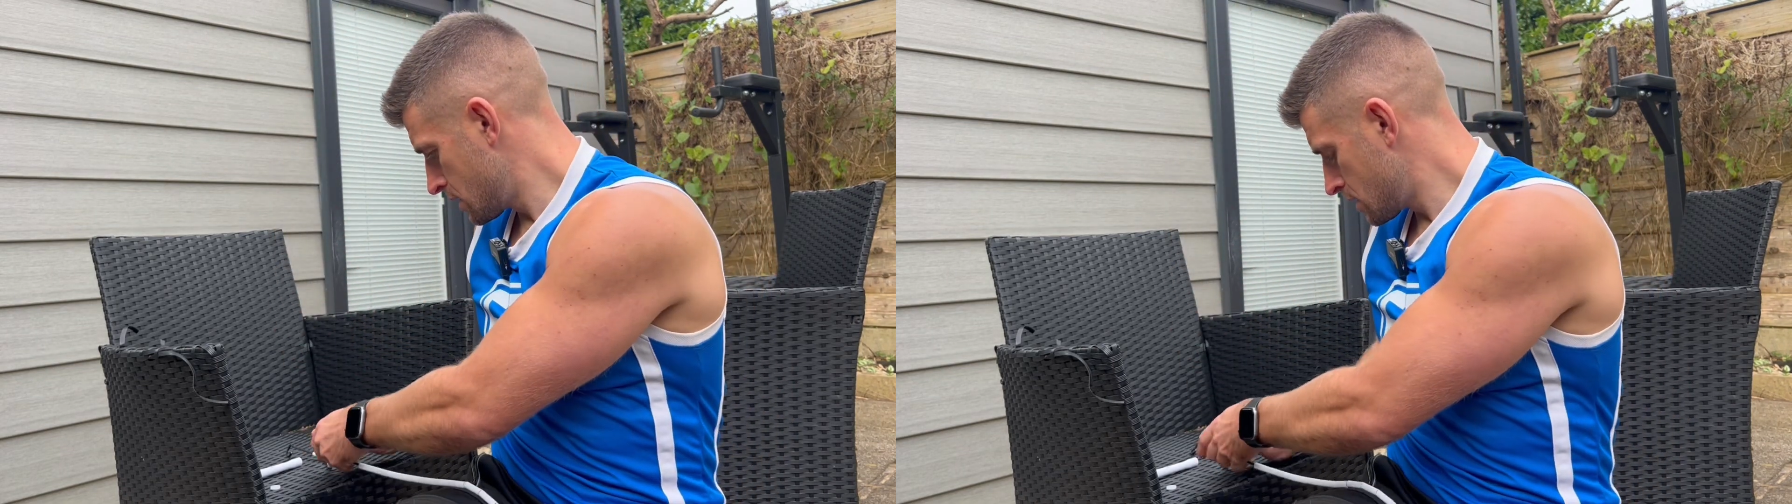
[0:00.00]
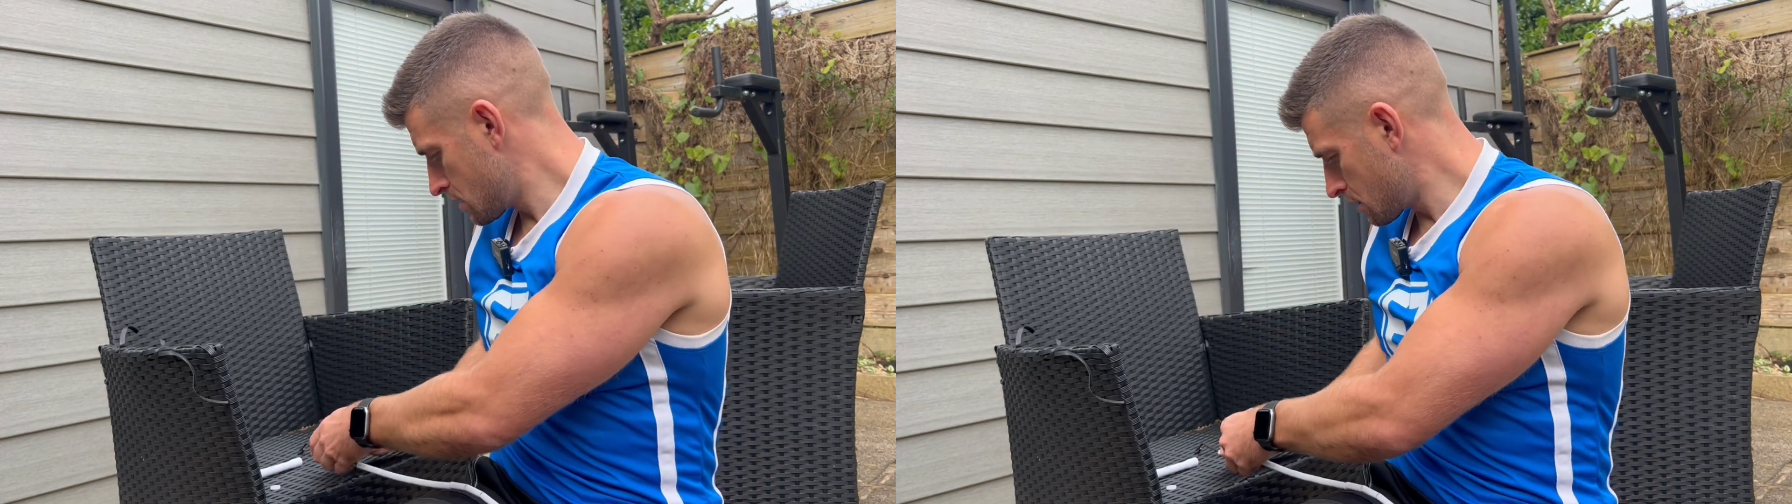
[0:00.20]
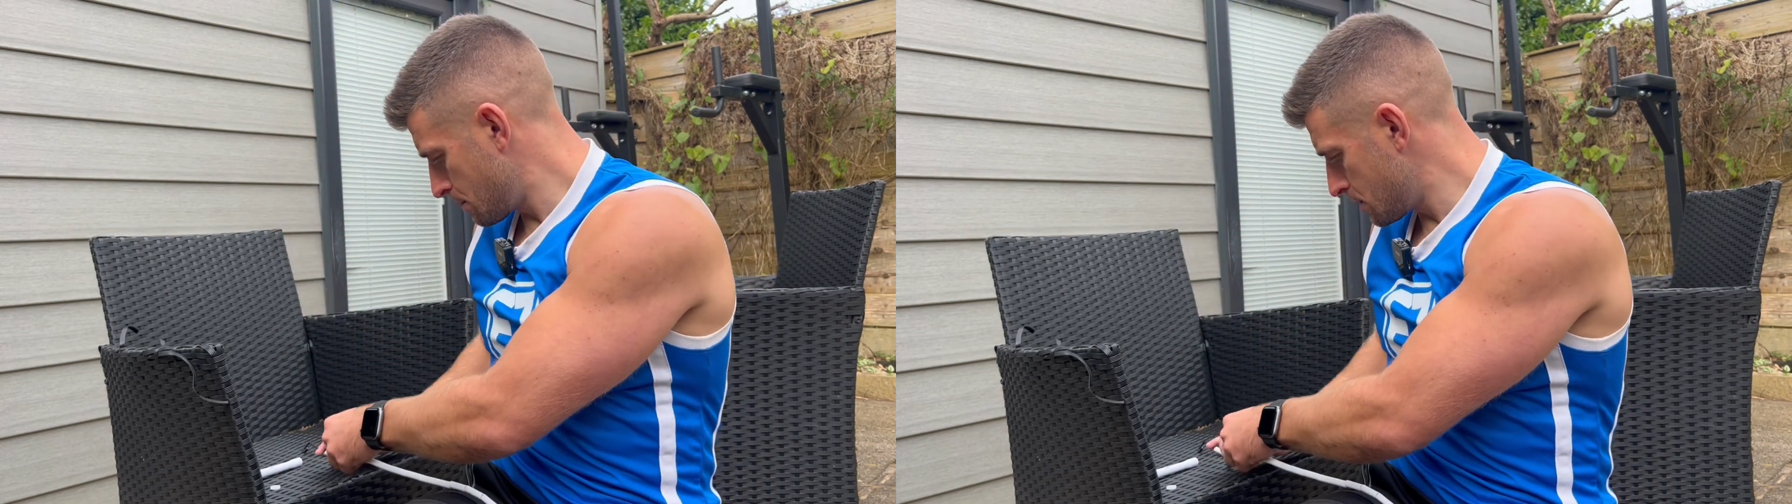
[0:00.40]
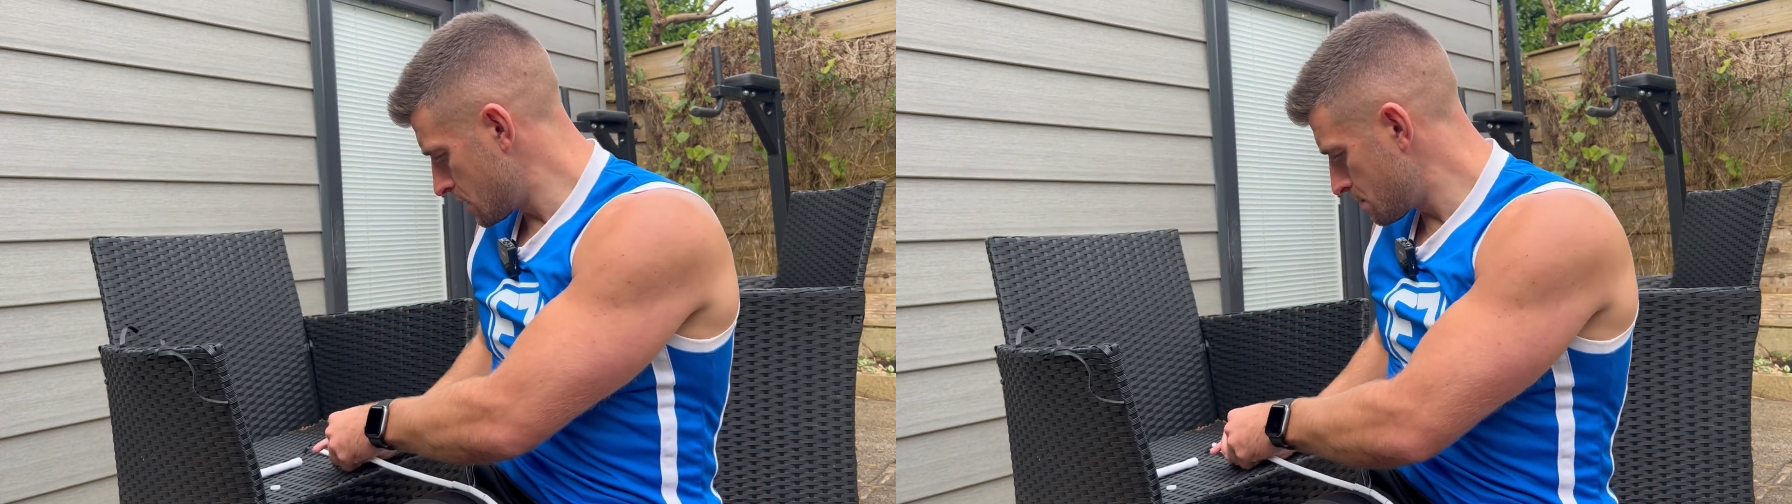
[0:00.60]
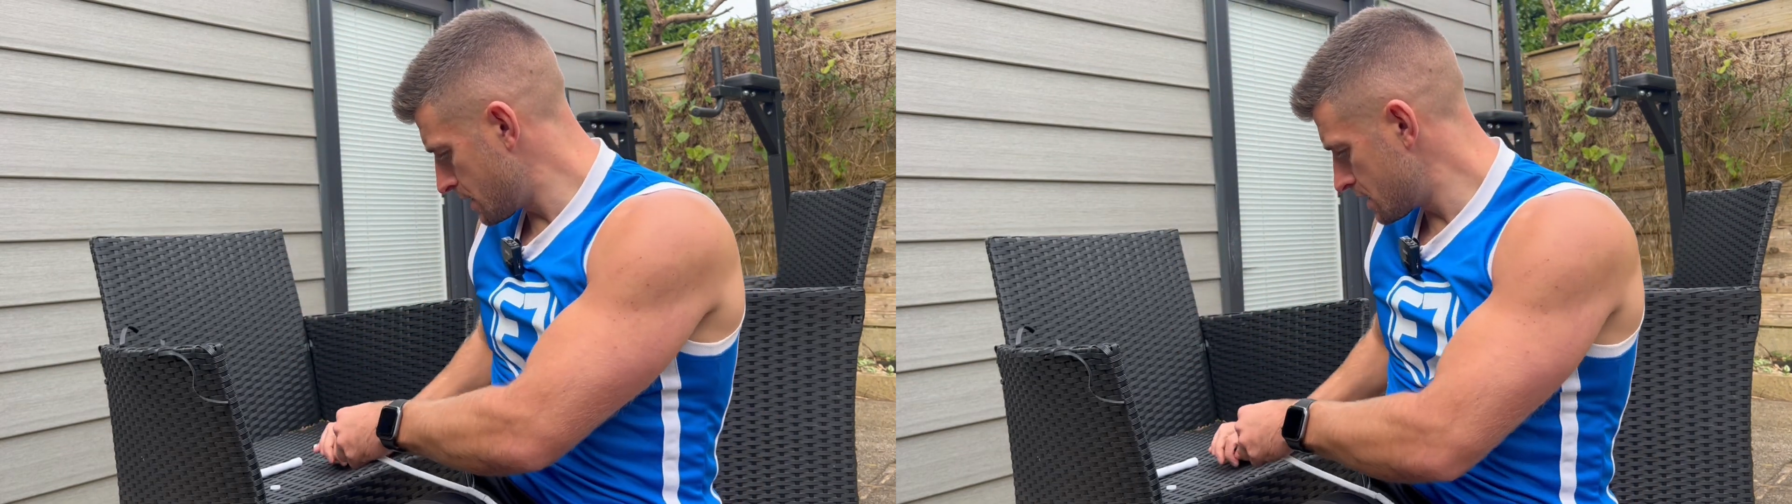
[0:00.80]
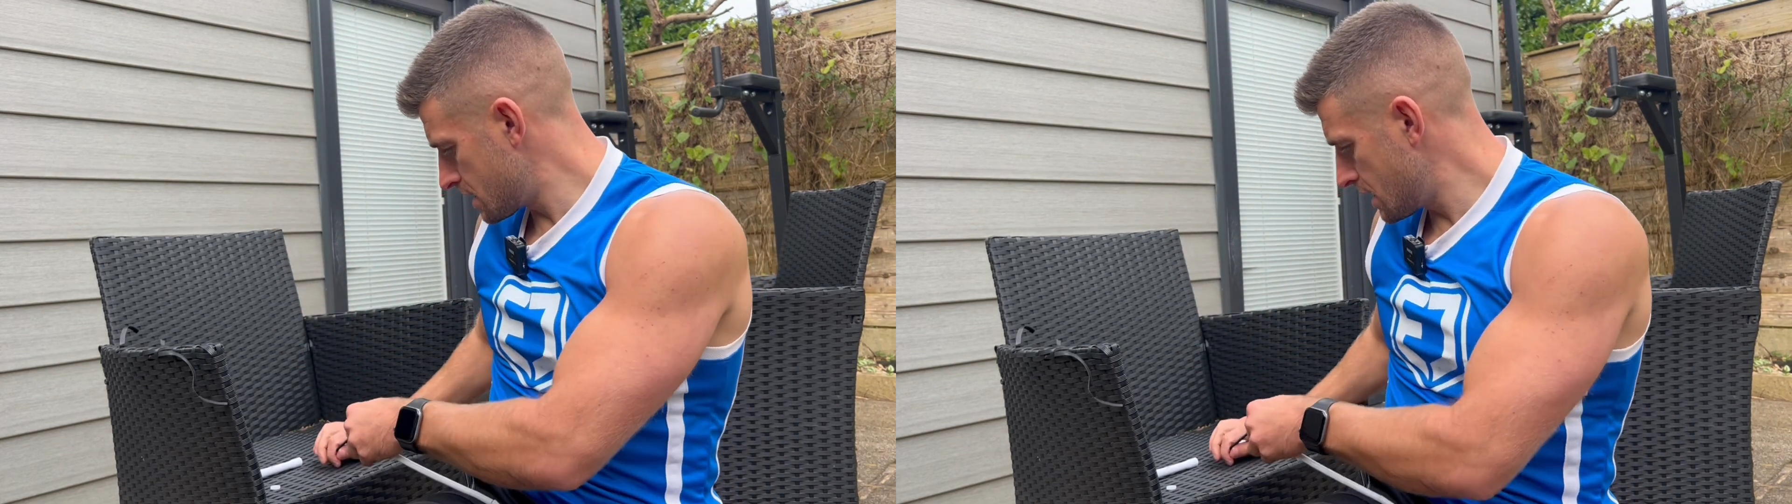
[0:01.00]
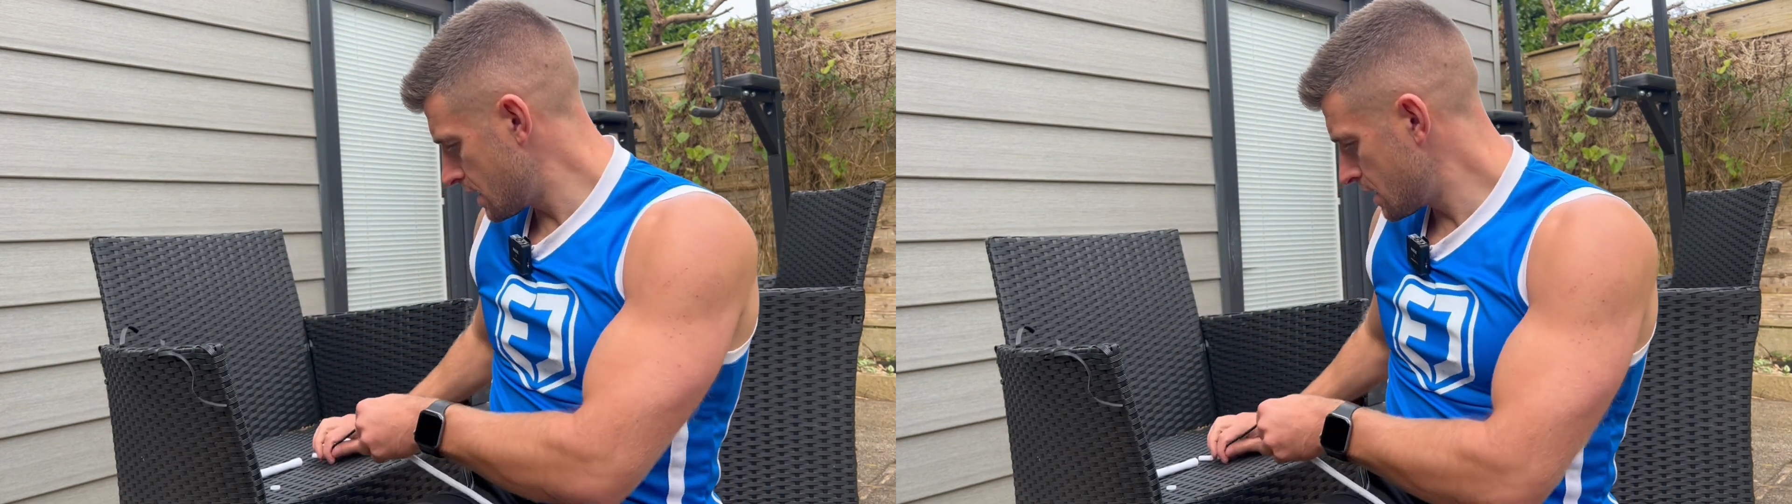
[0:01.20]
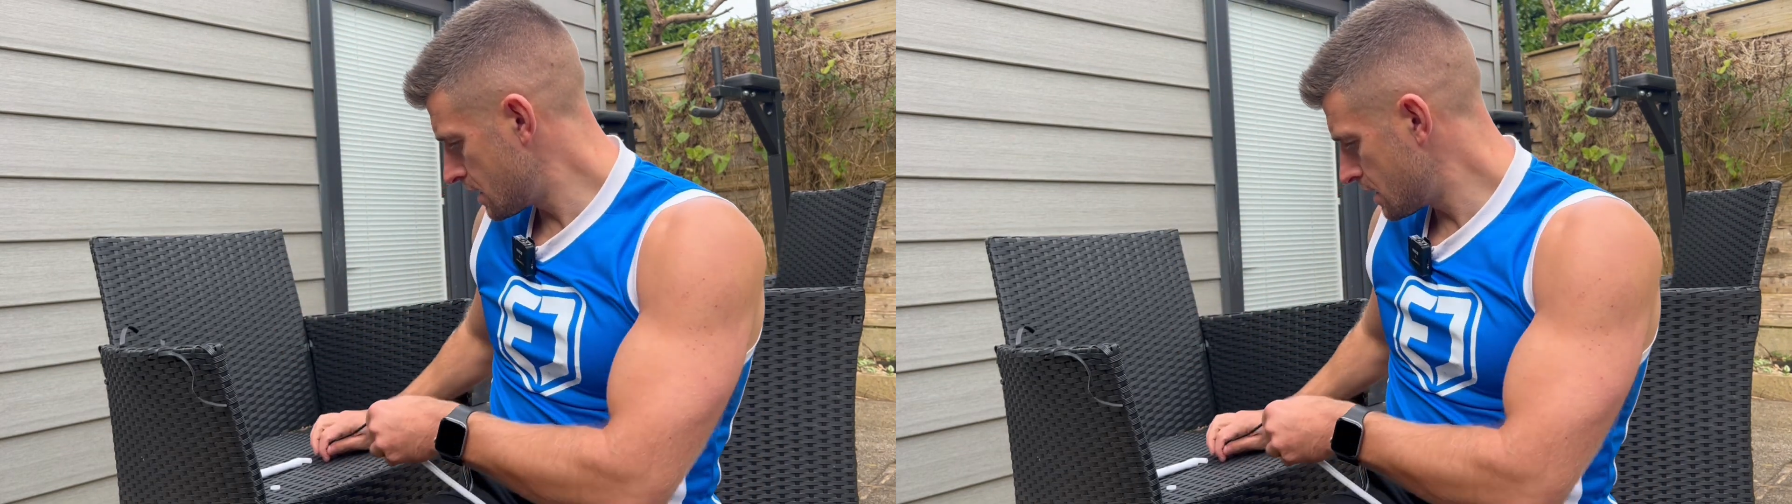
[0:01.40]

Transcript: So I'm going to put these beads here